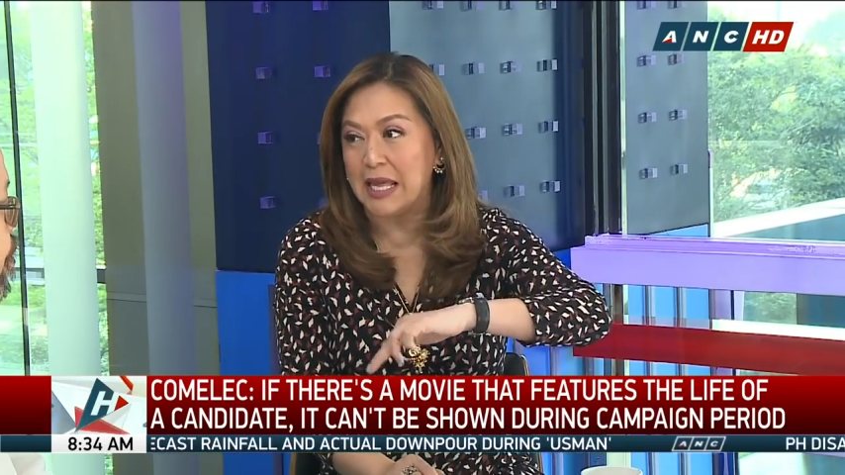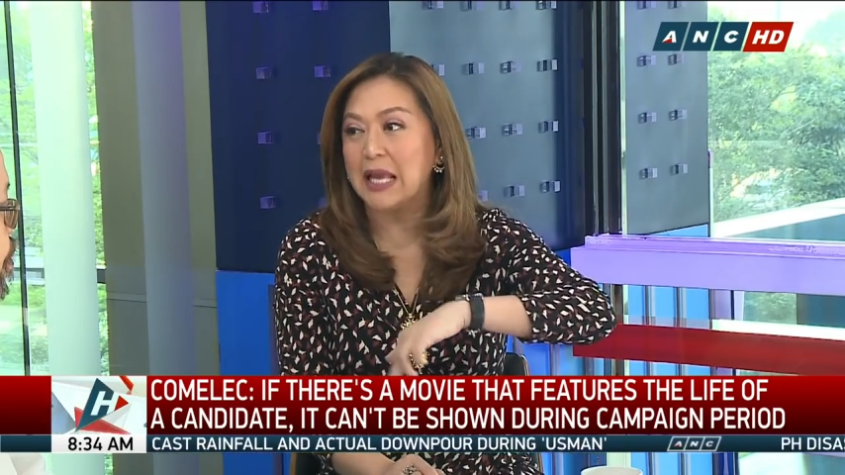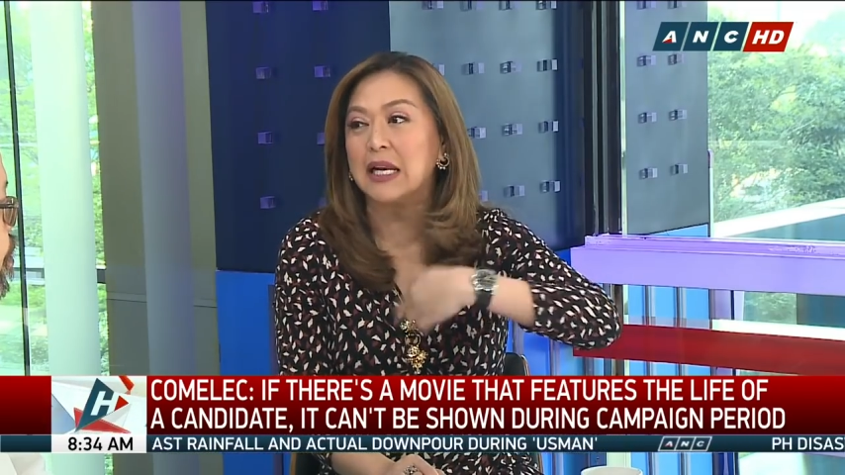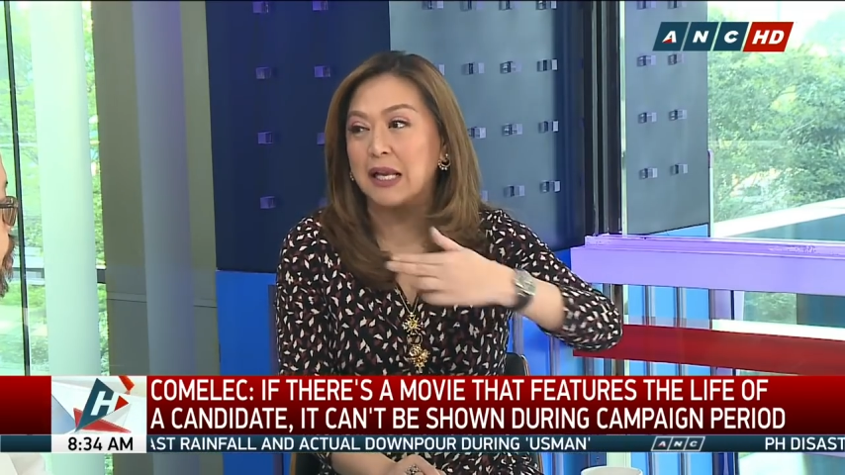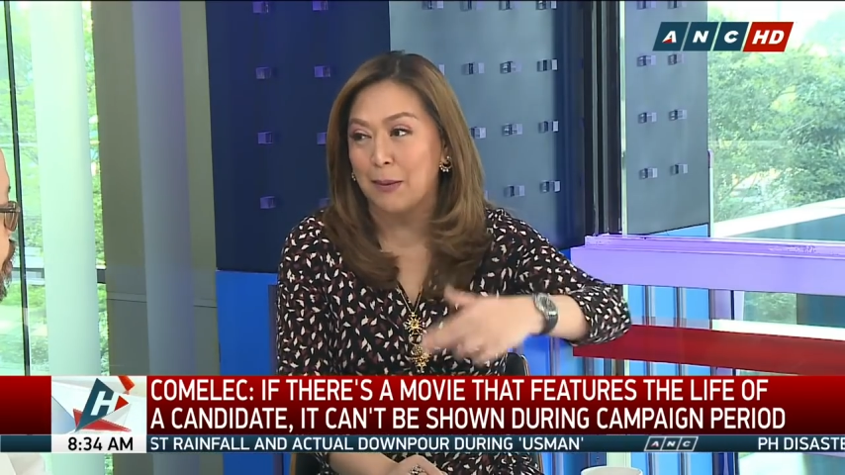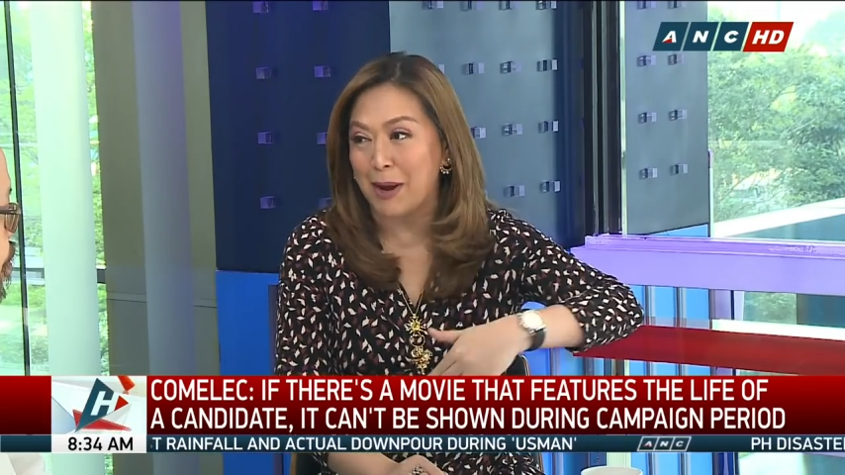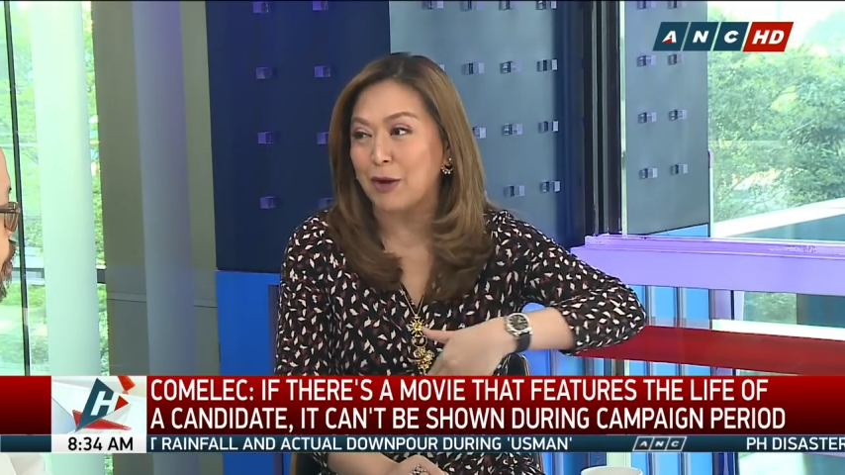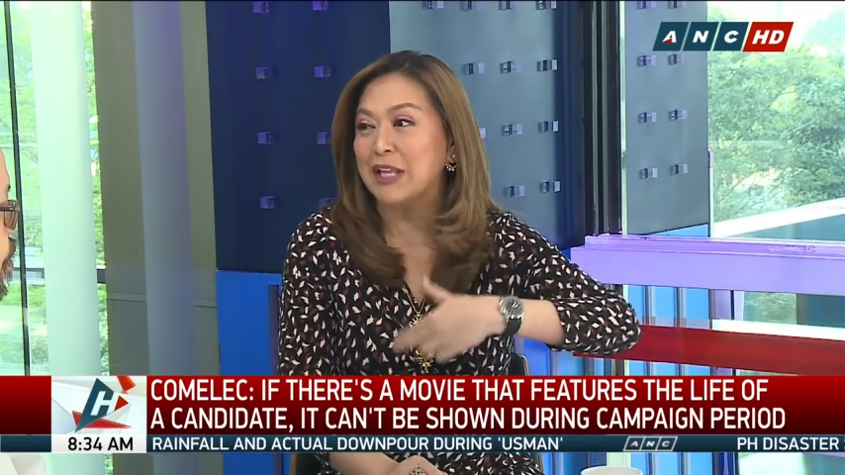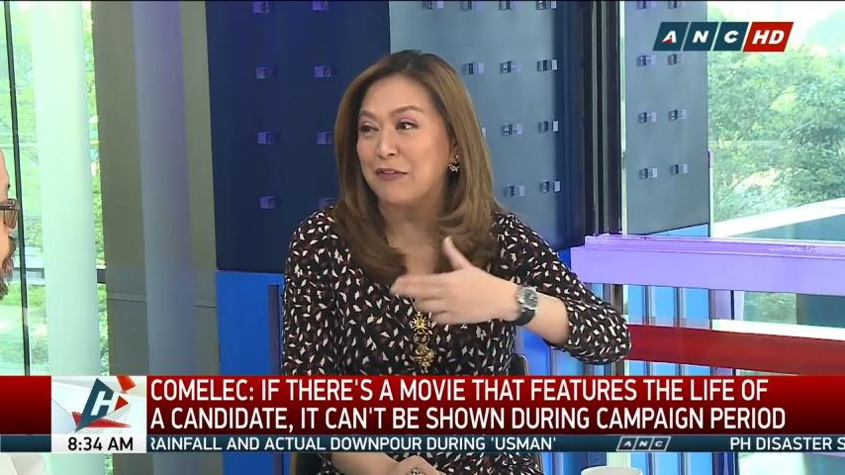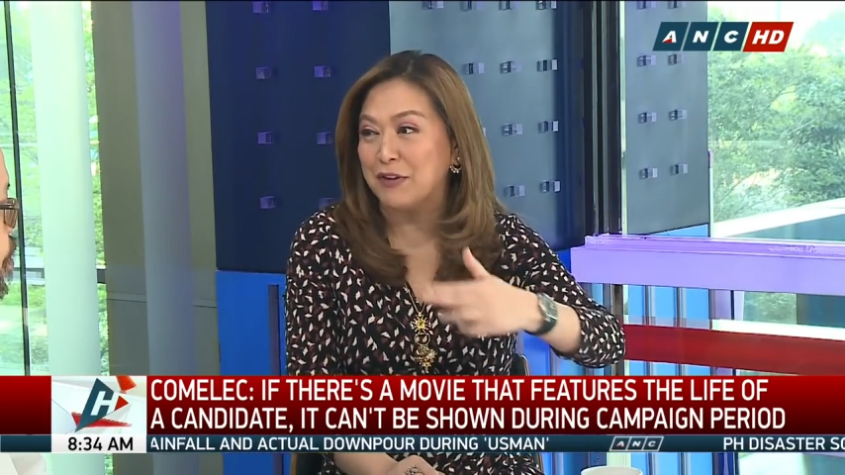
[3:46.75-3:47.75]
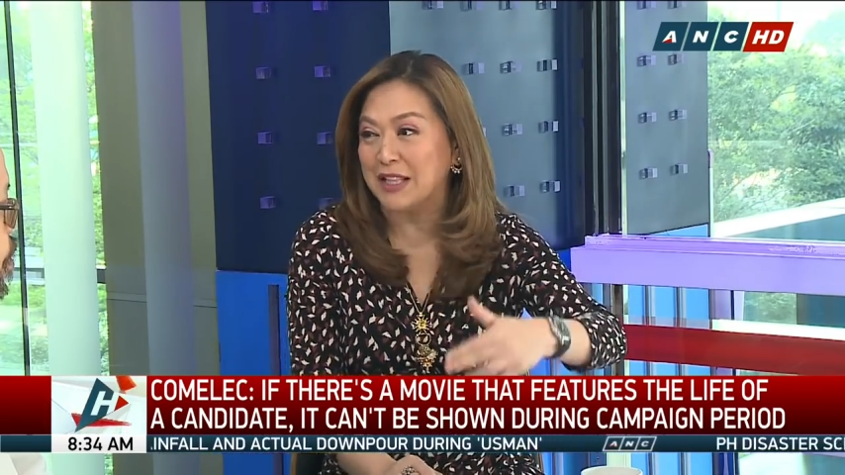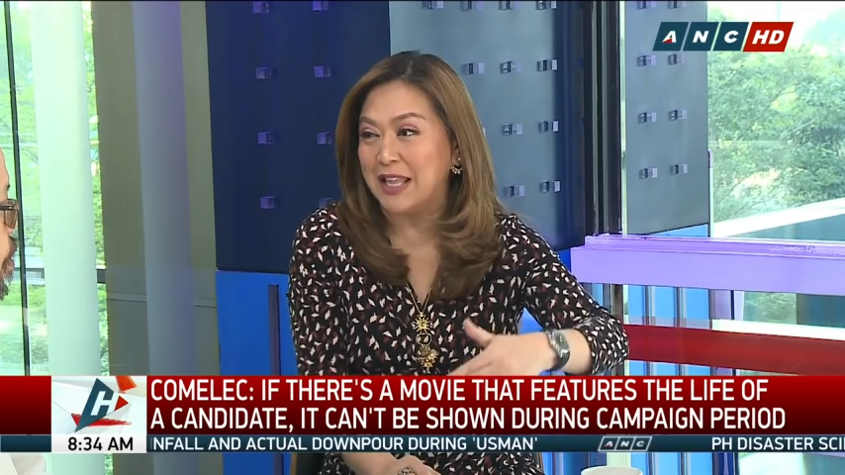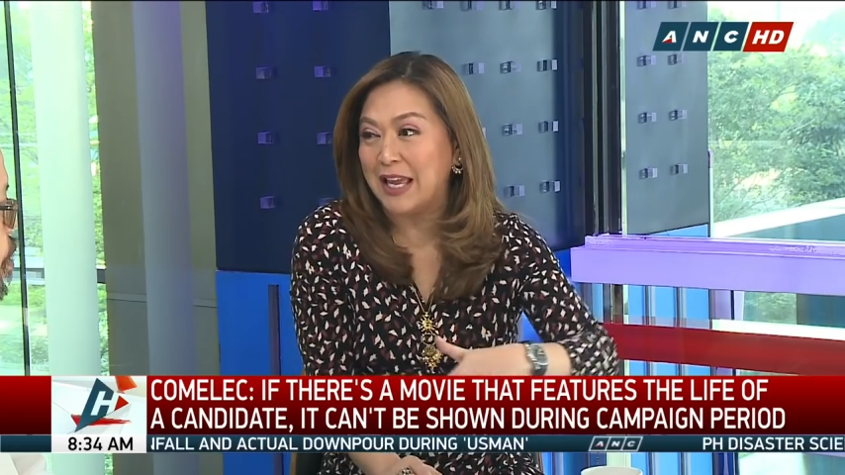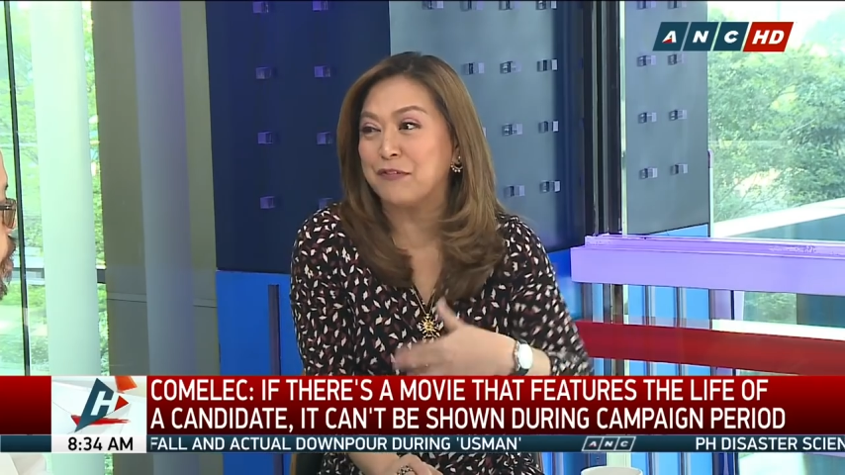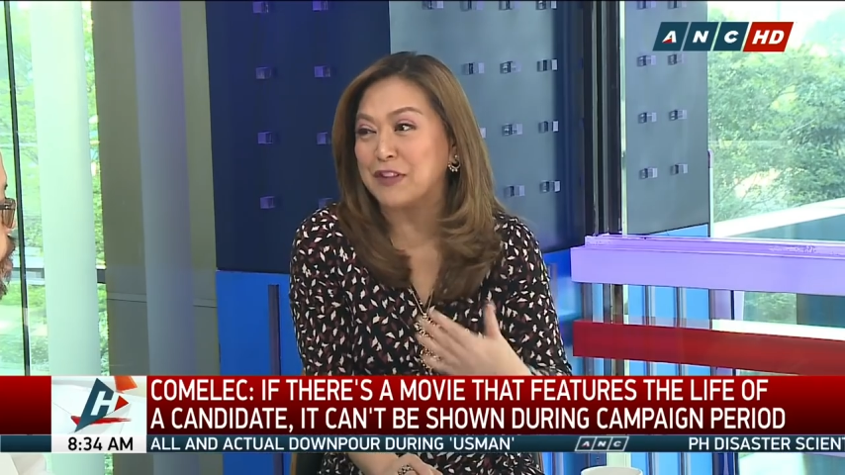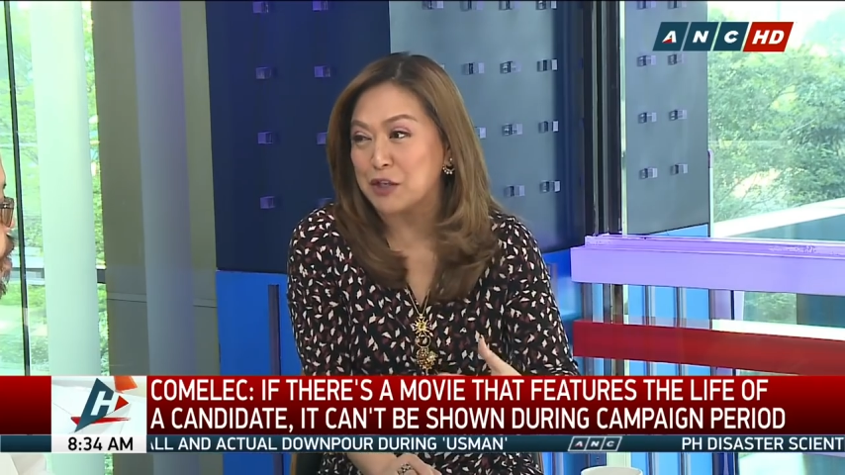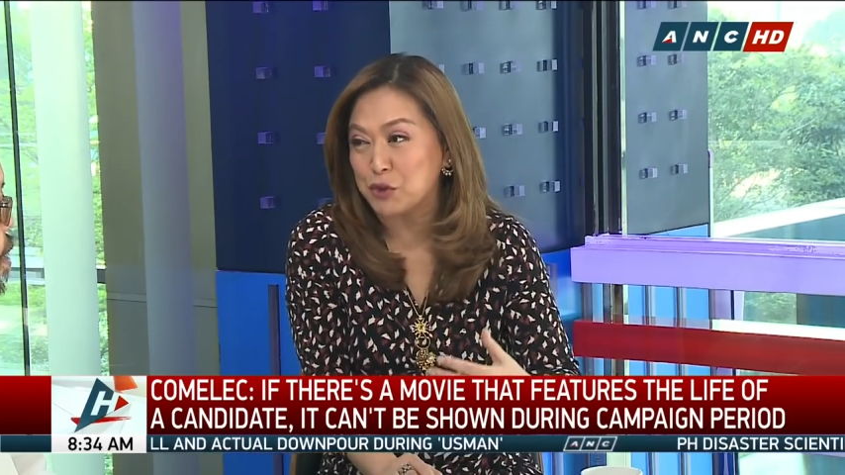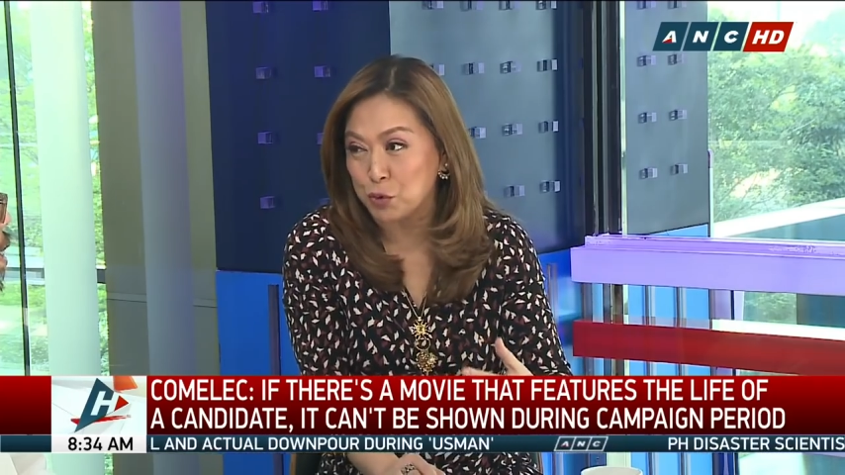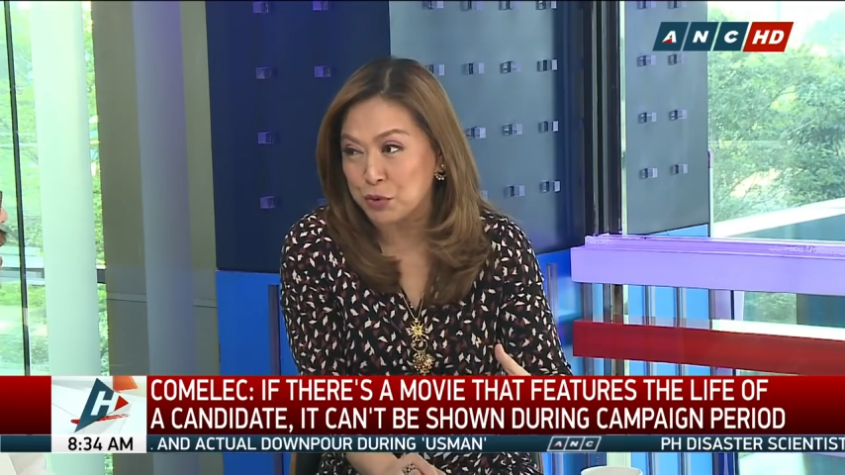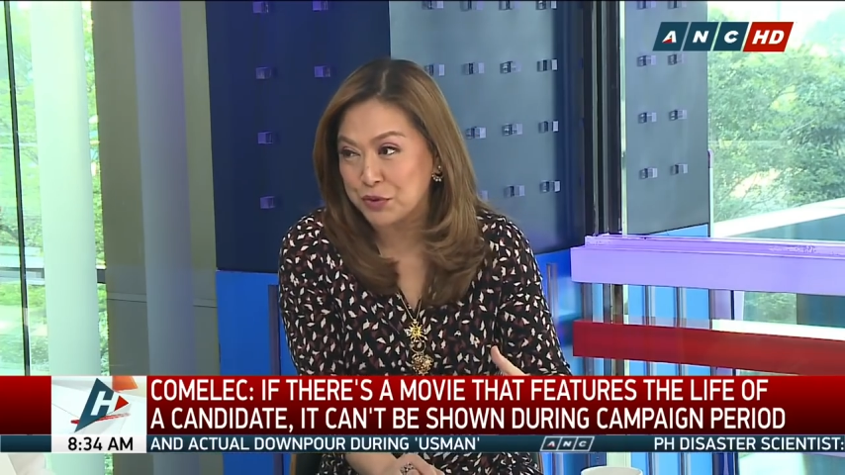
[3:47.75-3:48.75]
they can come out every day if they
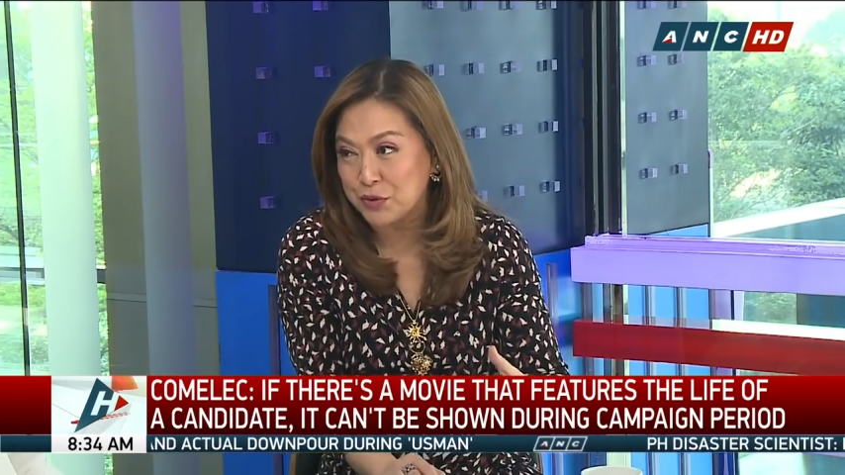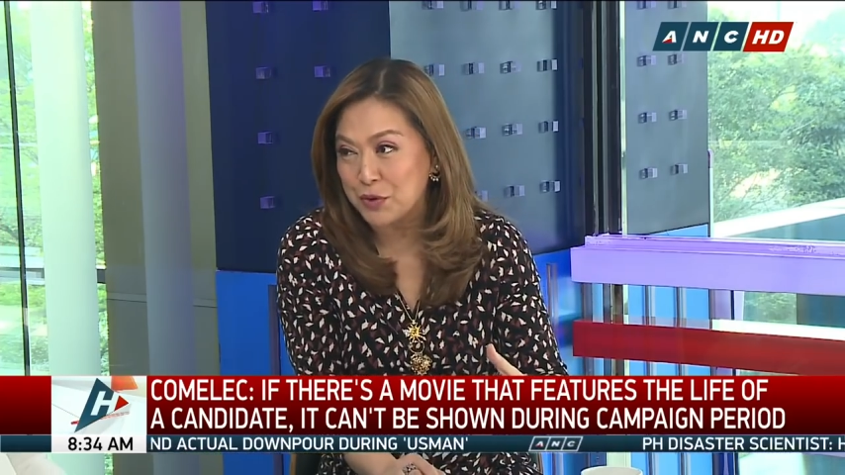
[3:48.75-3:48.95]
choose.